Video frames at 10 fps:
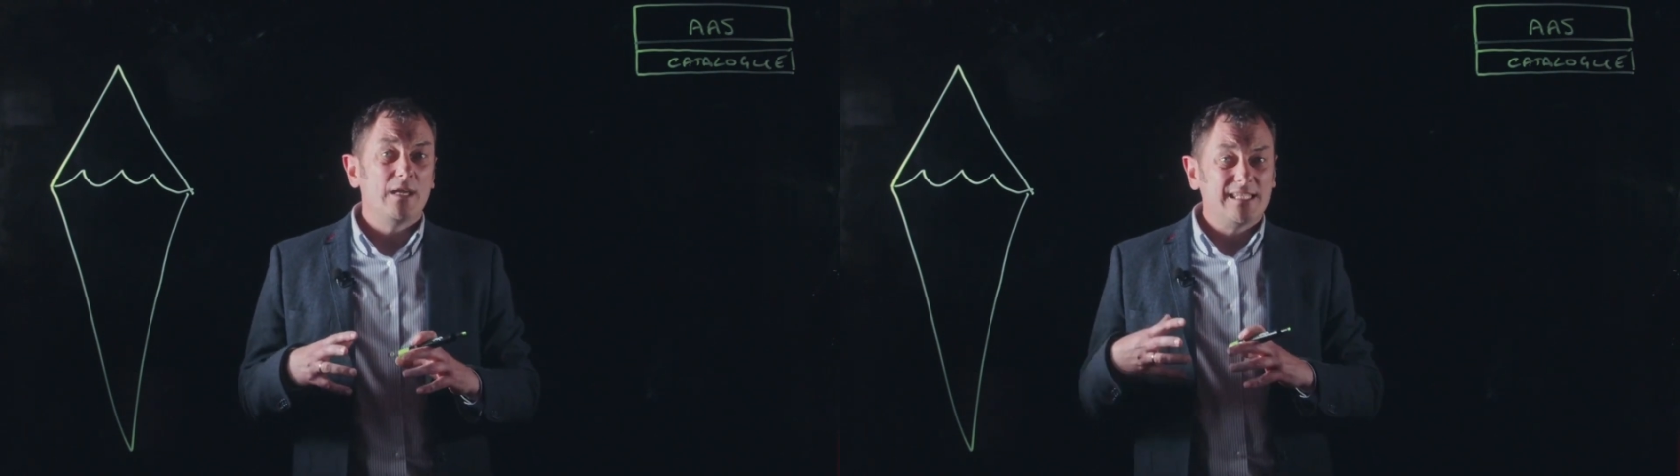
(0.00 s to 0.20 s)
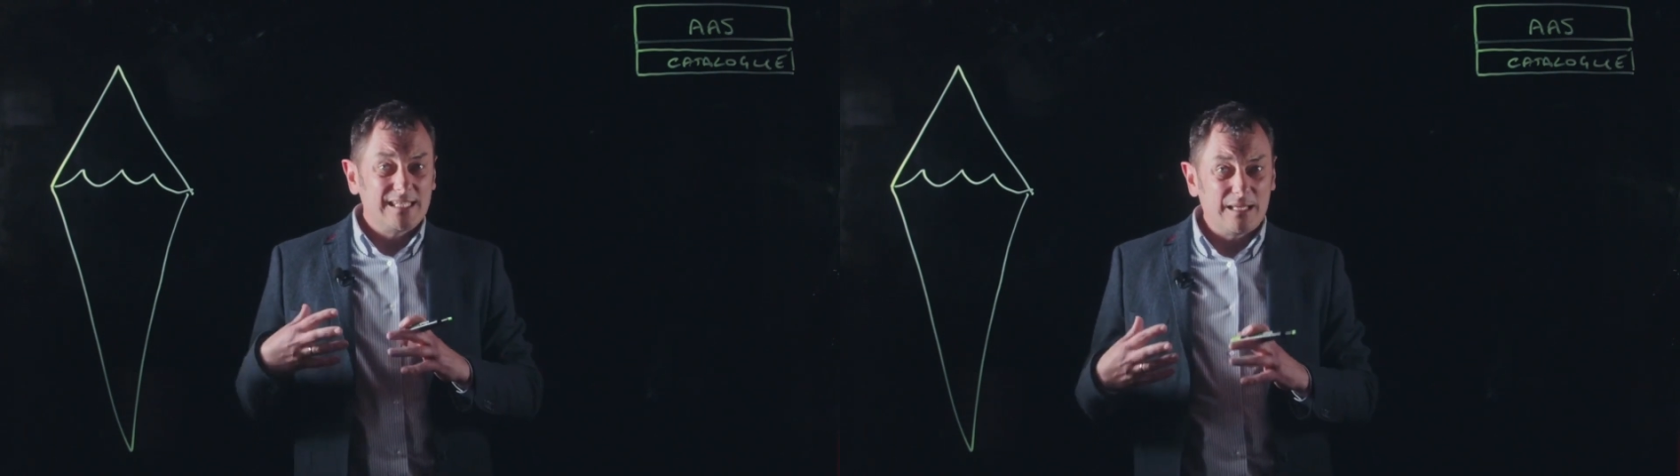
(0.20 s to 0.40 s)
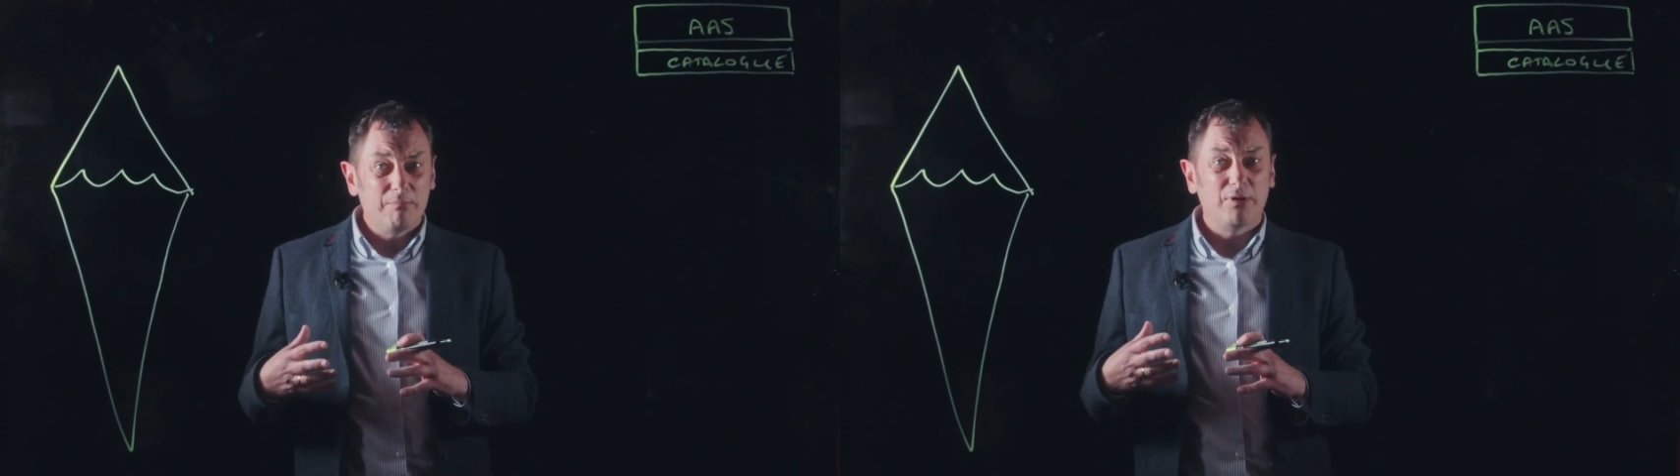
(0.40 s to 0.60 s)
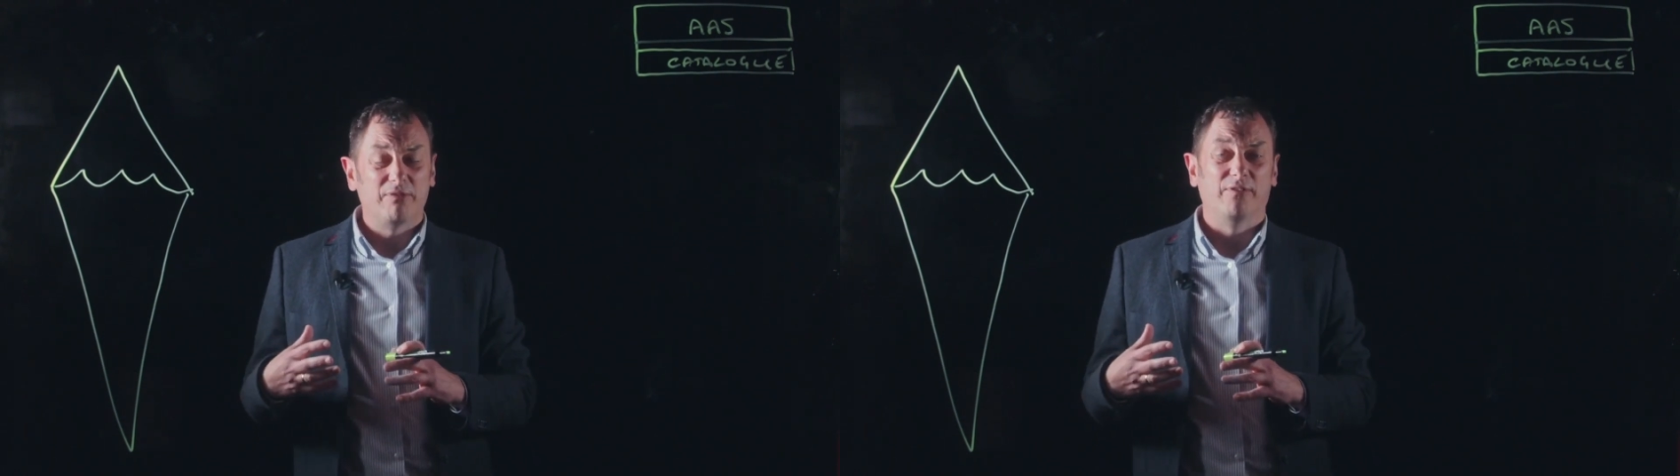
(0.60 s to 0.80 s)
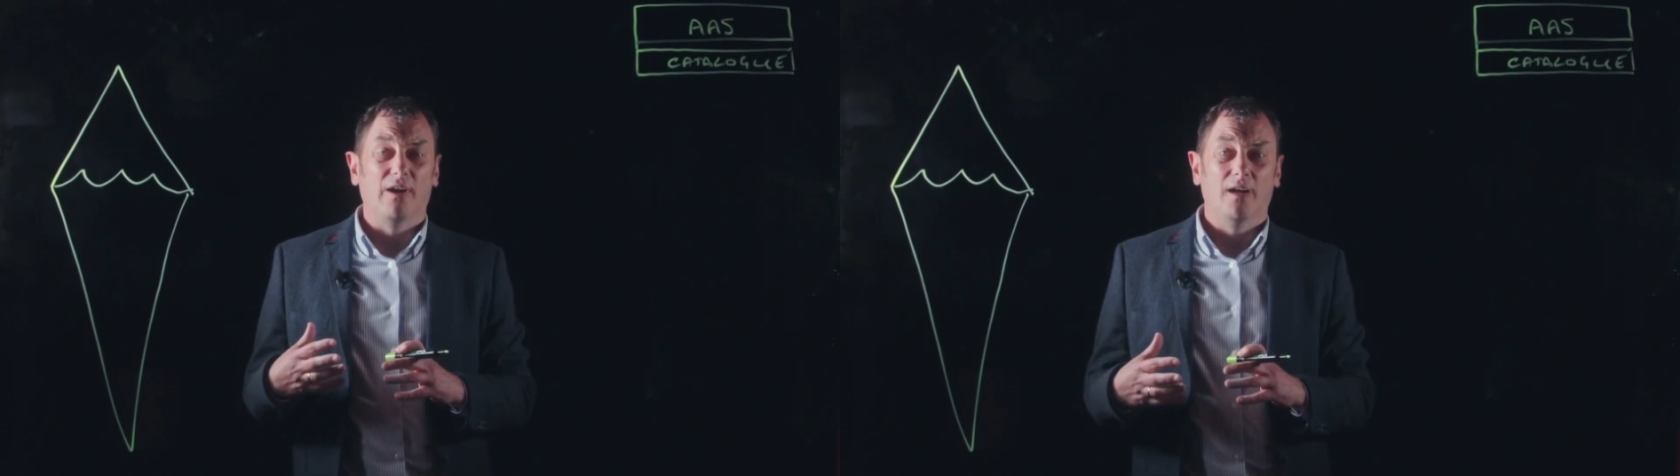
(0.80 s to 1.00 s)

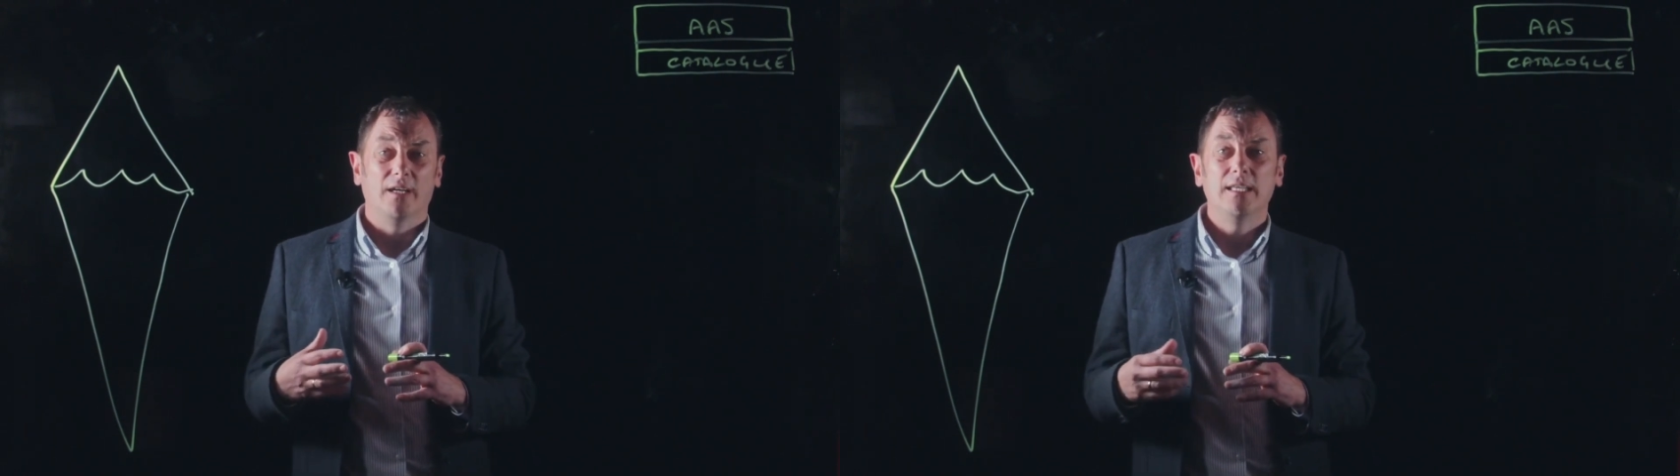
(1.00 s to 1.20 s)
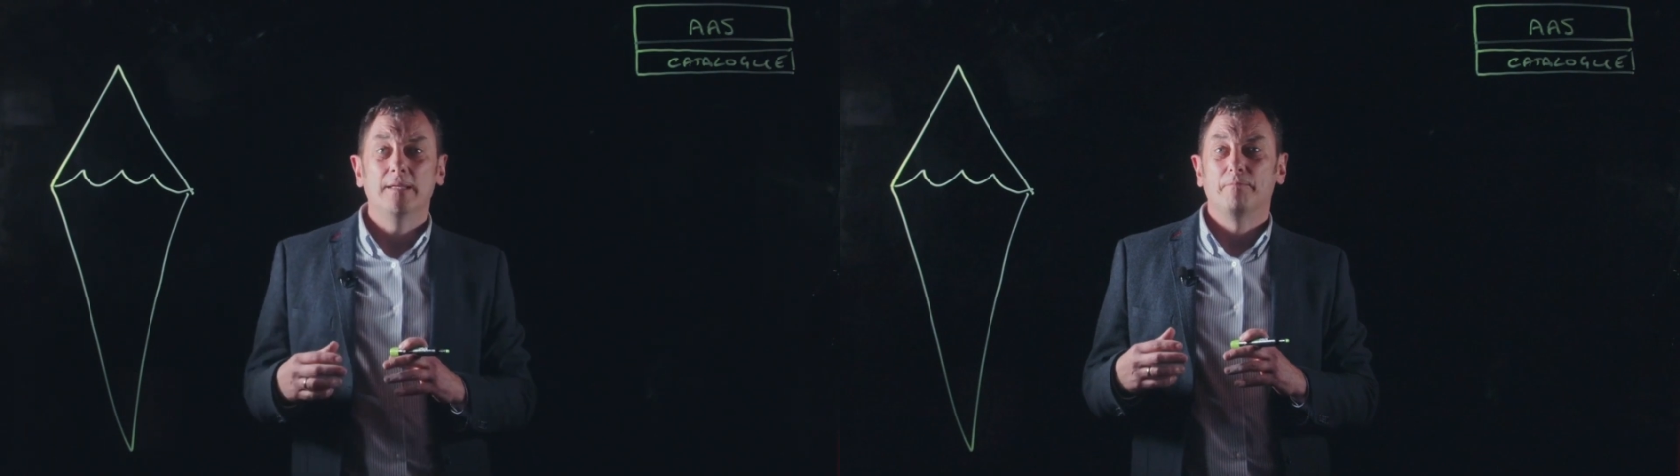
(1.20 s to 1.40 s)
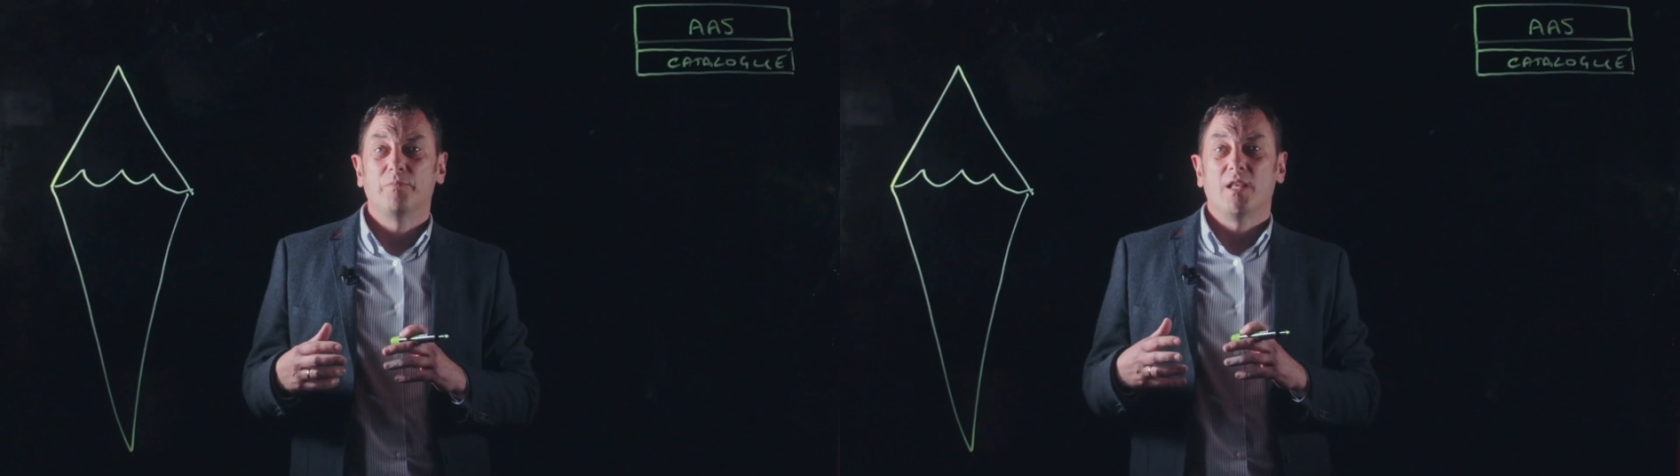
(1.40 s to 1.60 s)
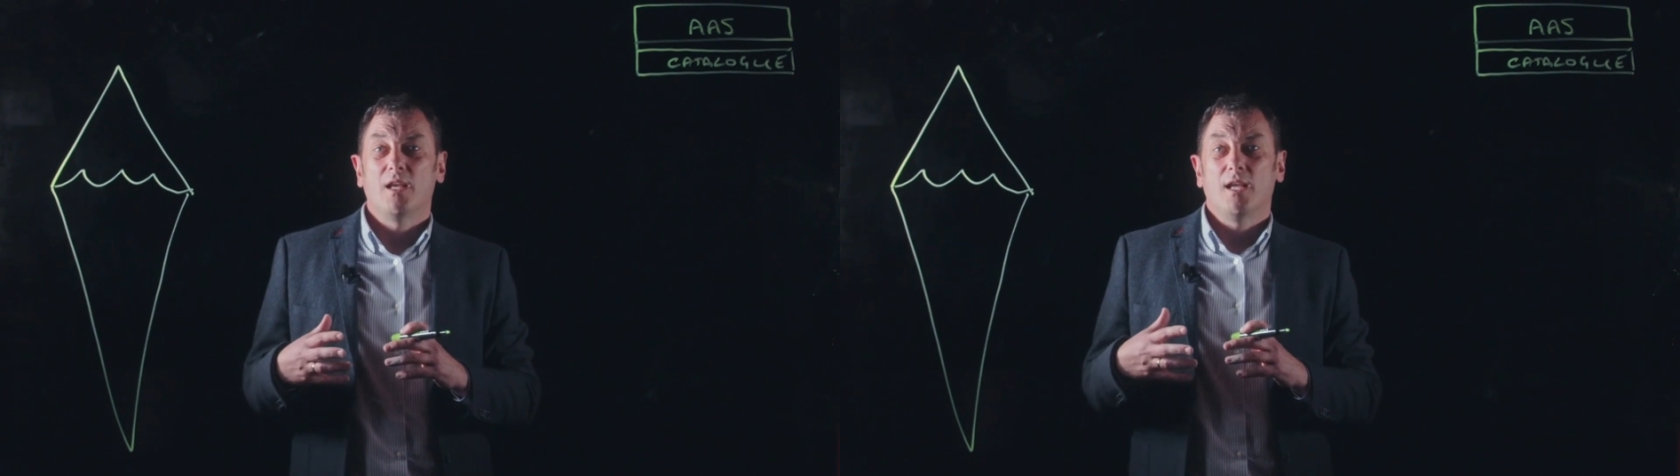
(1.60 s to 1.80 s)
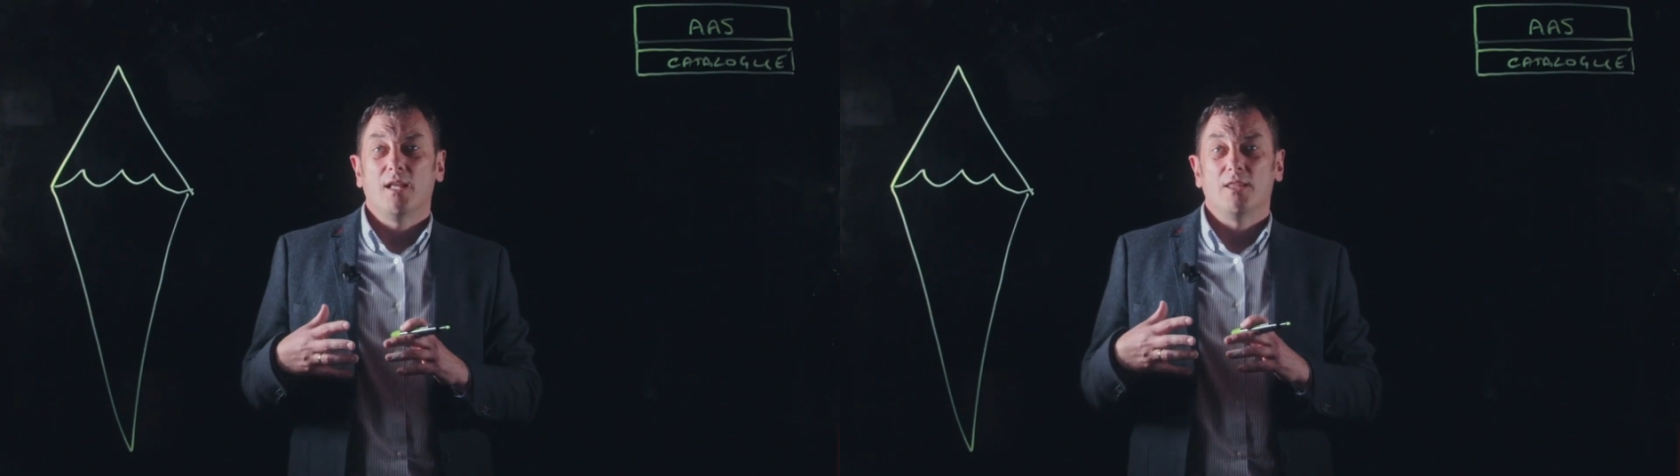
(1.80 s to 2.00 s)
simplify
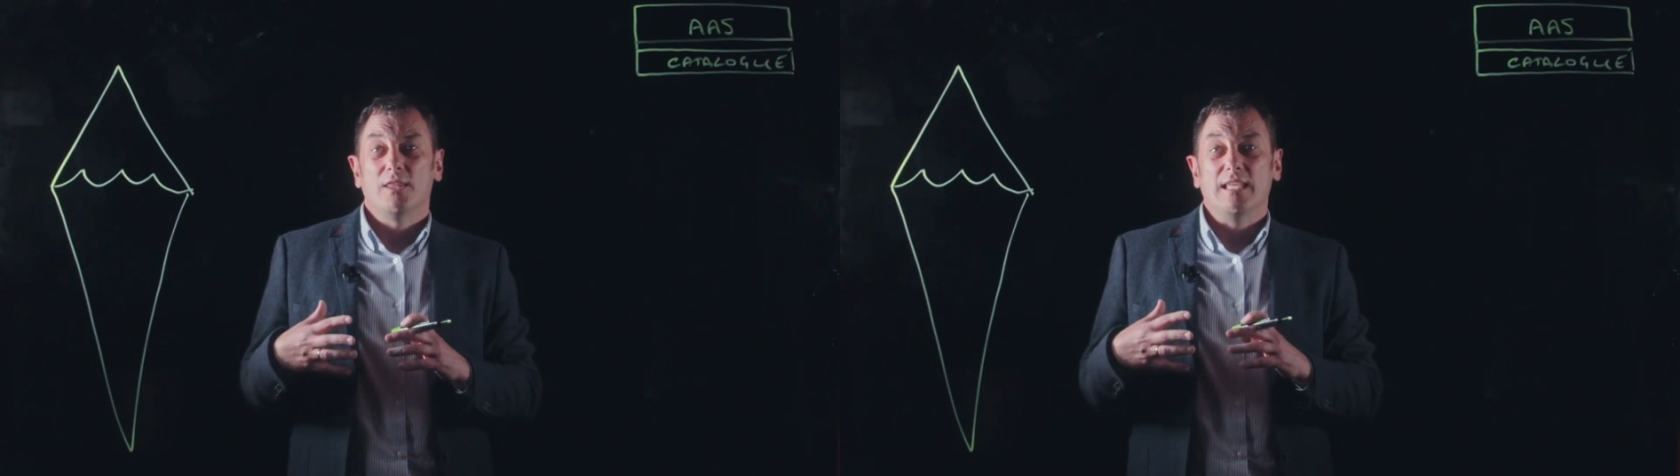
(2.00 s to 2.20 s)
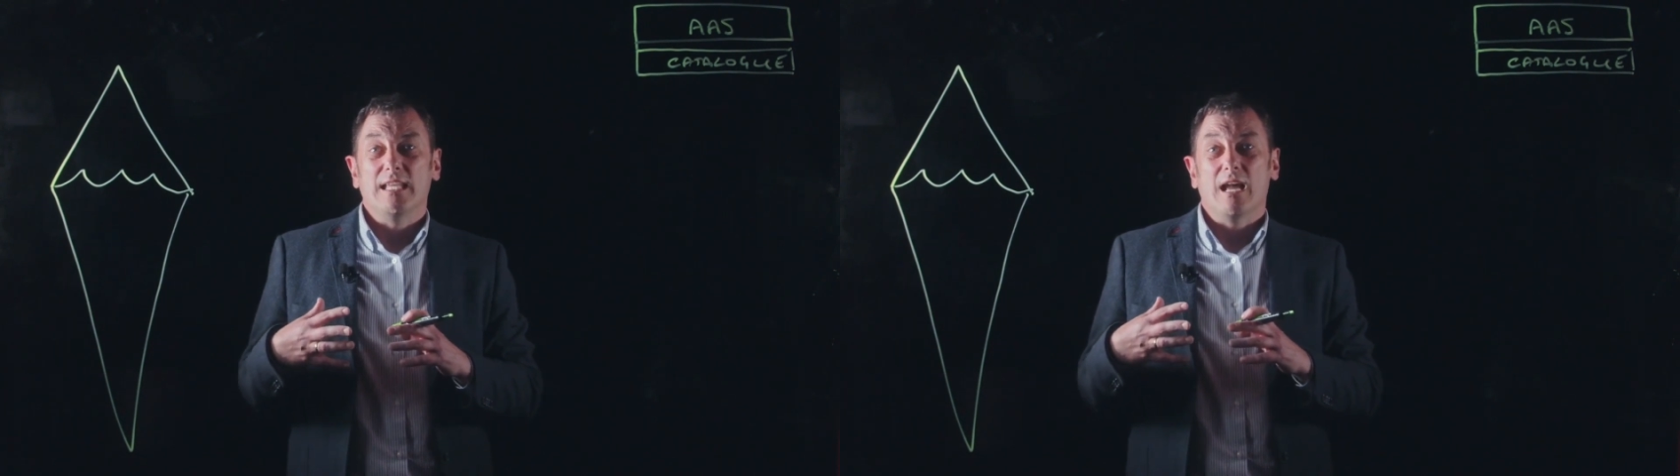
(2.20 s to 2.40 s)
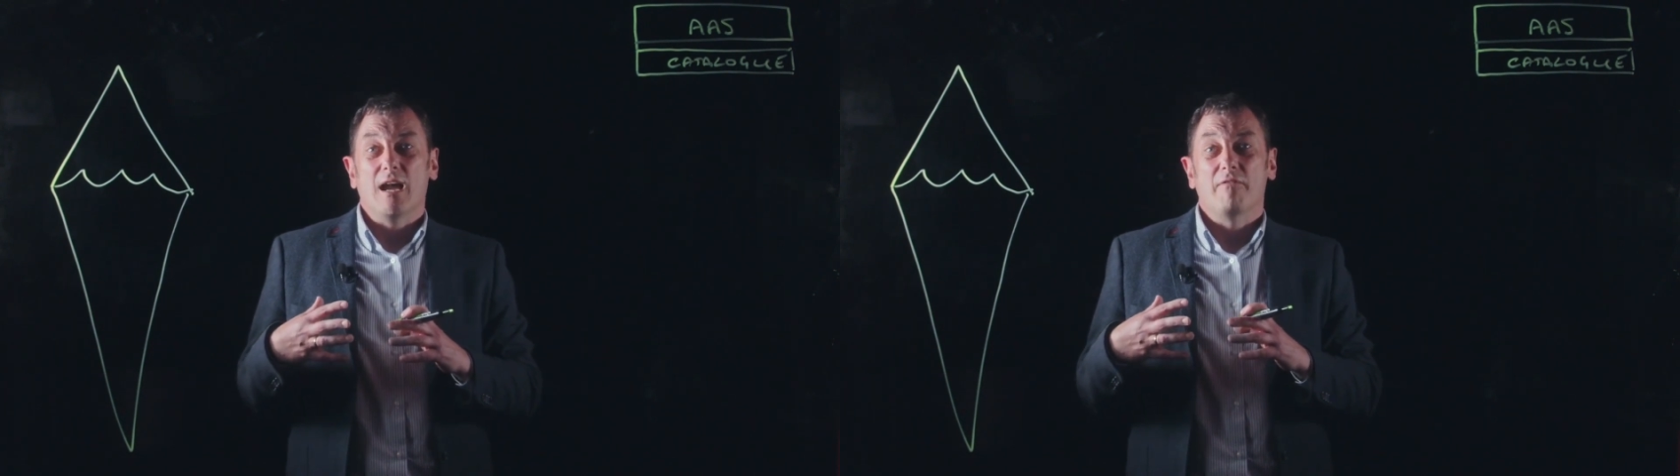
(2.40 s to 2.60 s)
the